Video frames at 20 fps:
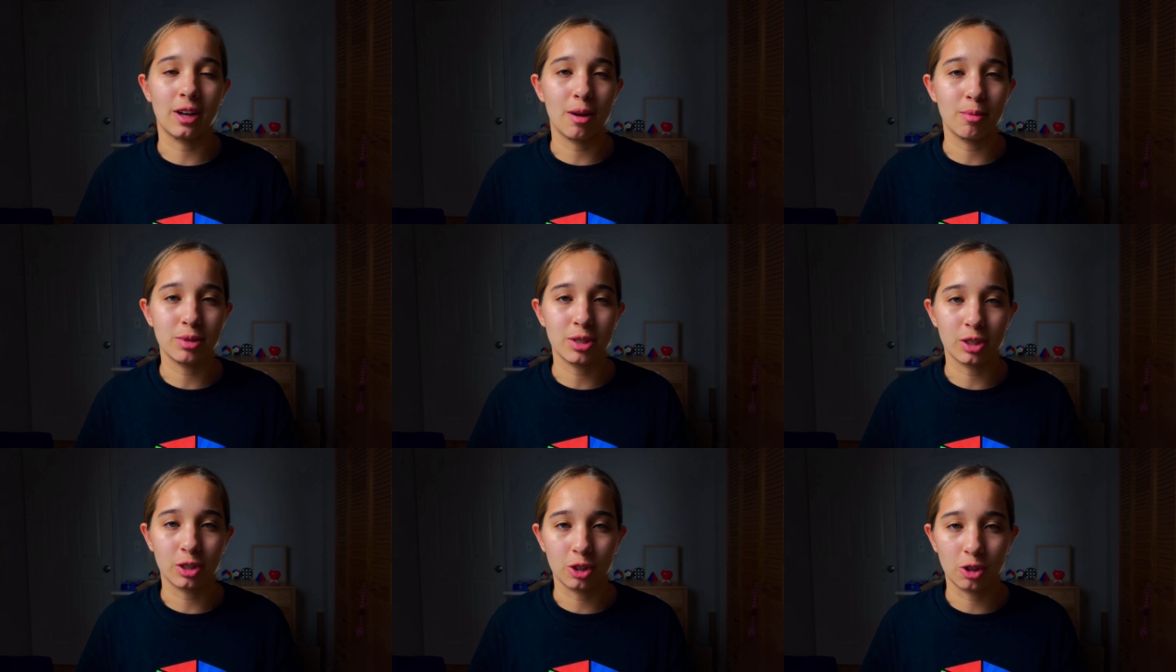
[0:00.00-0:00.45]
the
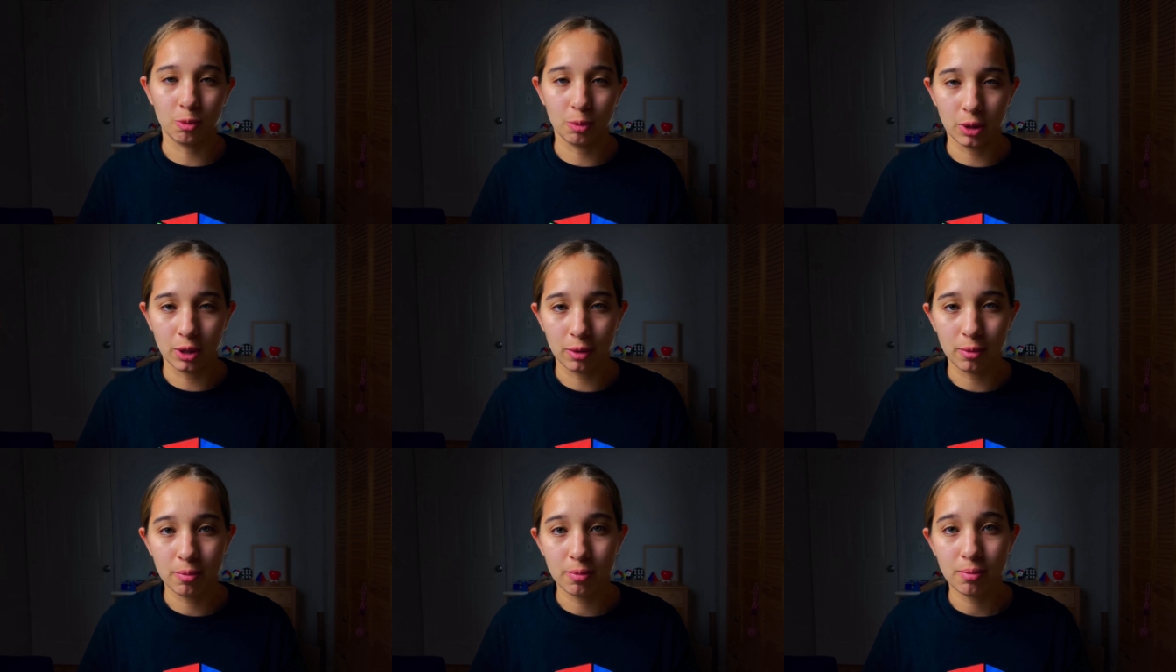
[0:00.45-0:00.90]
comment section down
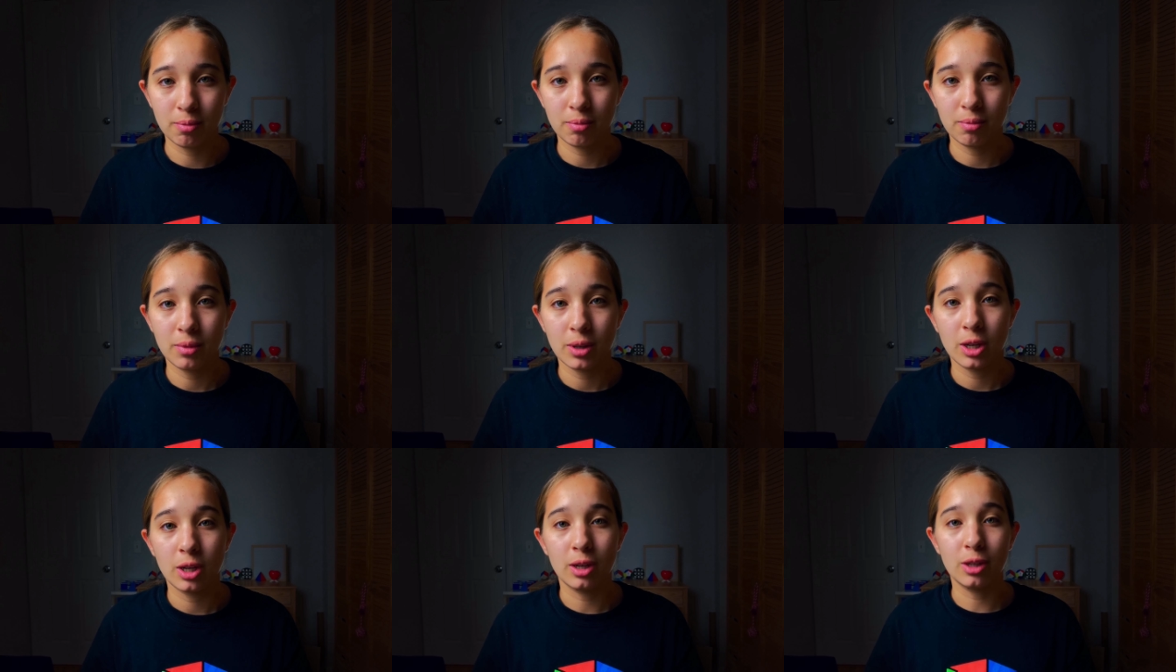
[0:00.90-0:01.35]
below.
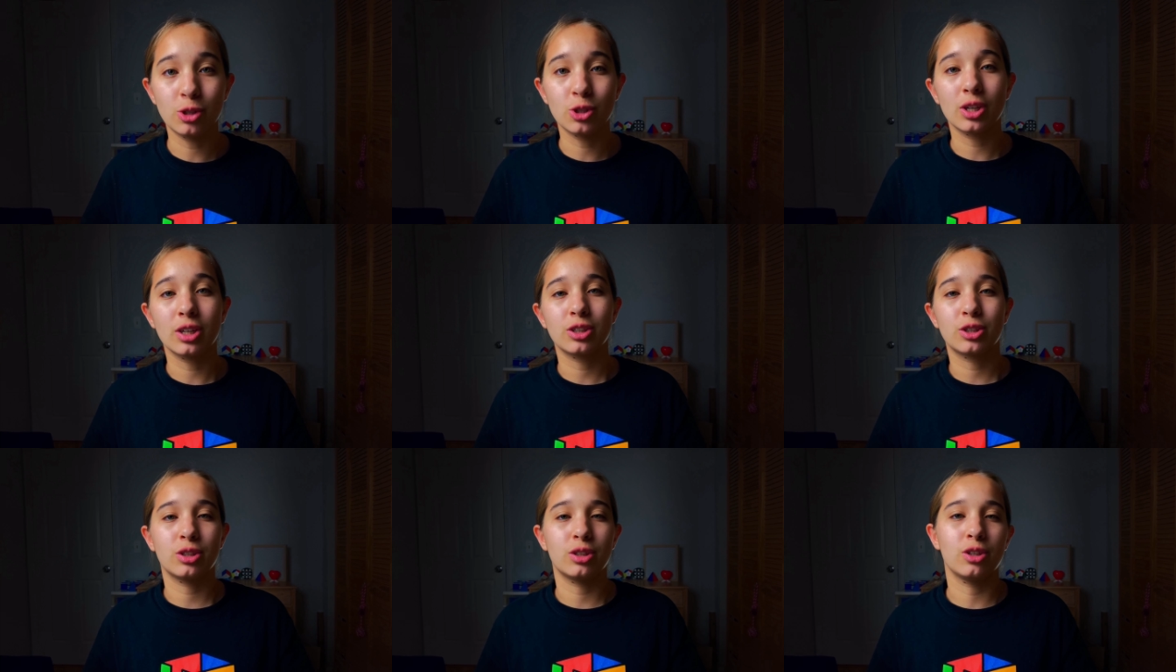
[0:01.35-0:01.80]

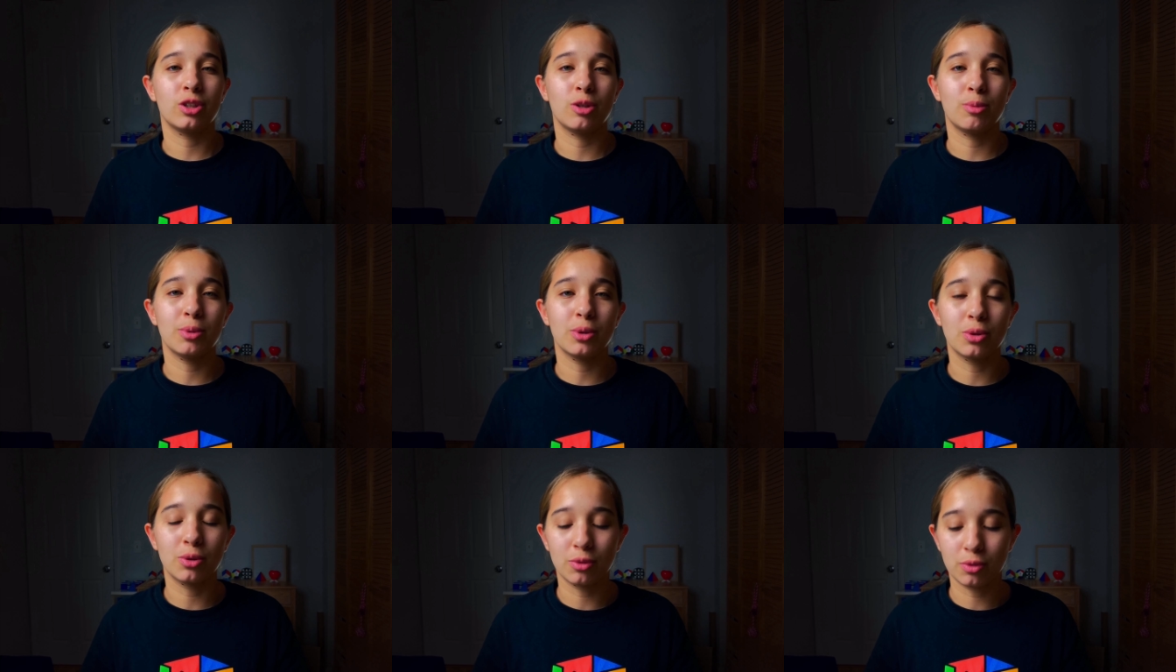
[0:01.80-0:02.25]
Huge thanks to the
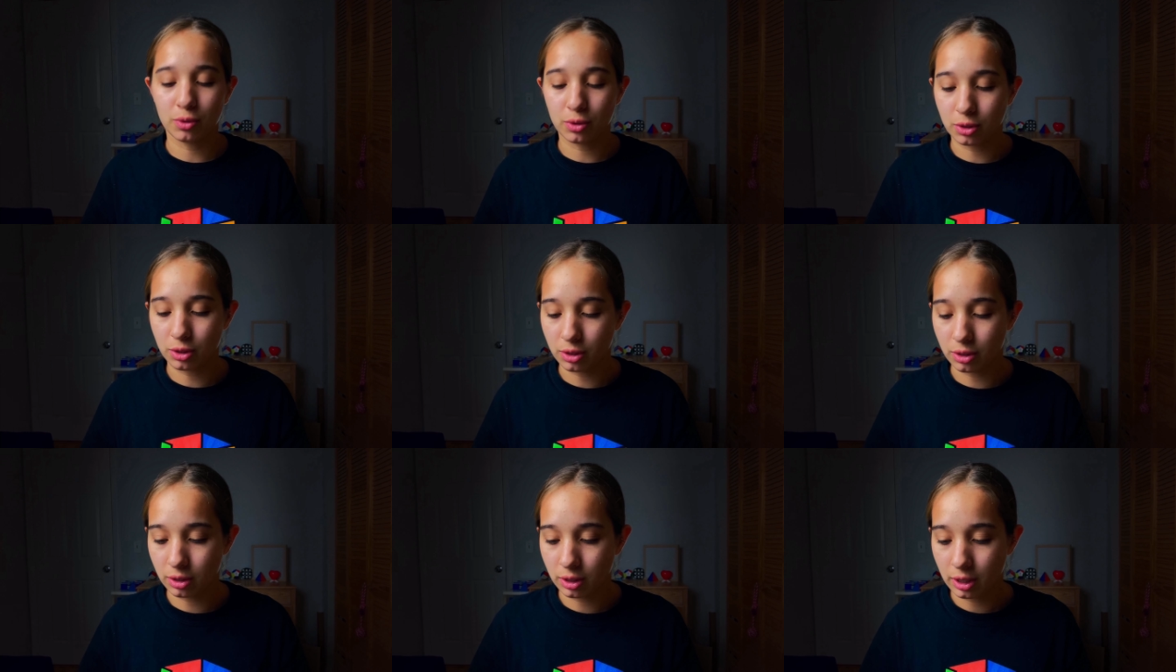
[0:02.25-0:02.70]
Cubicle
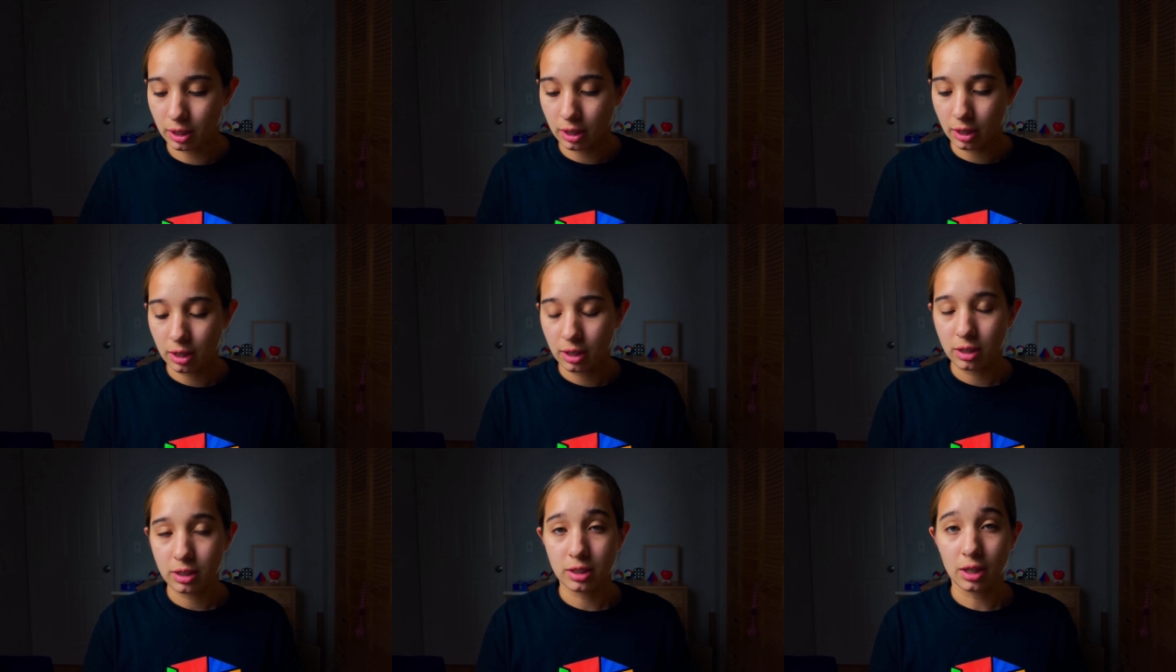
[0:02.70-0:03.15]
for
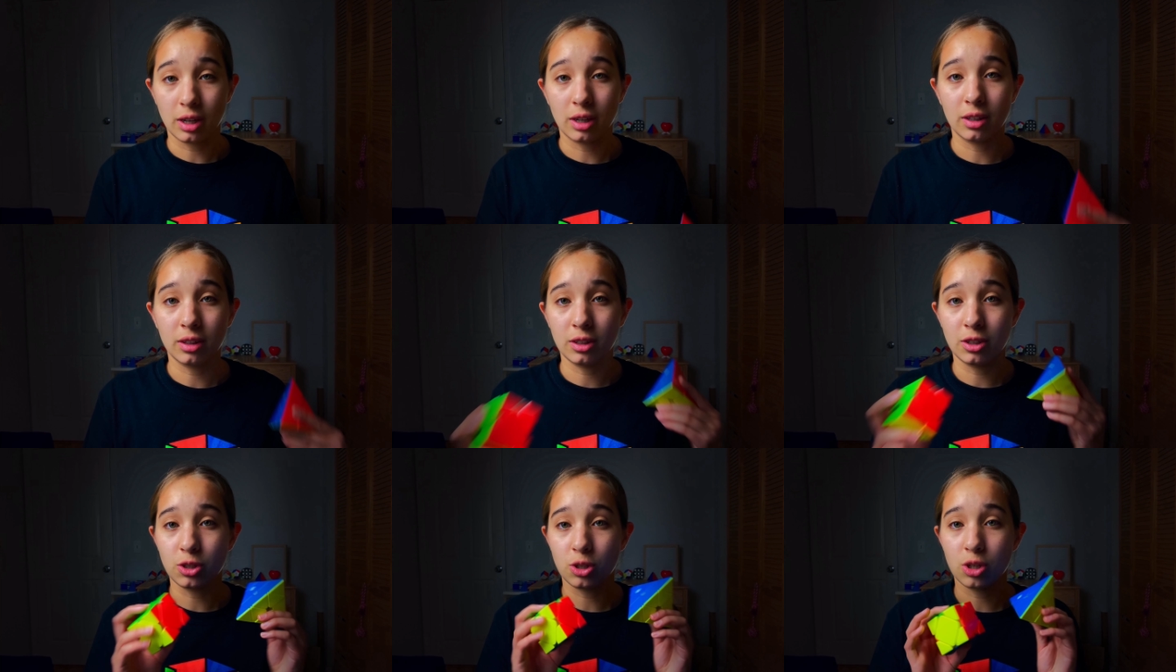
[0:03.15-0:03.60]

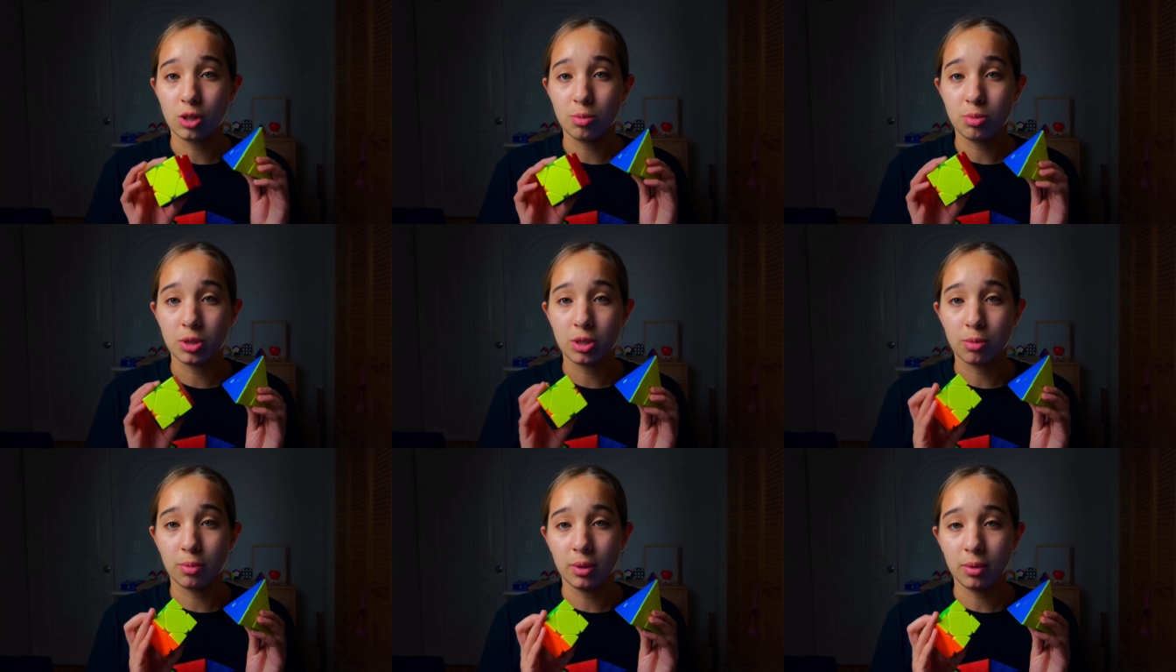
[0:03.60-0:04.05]
sending these
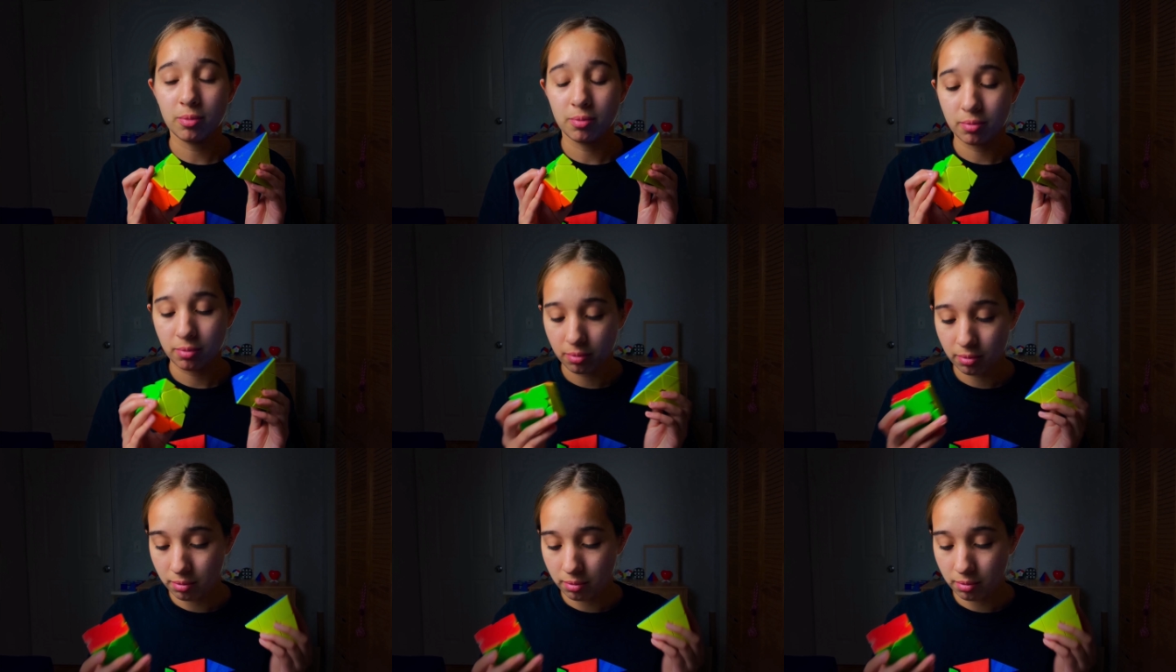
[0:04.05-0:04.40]
cubes to me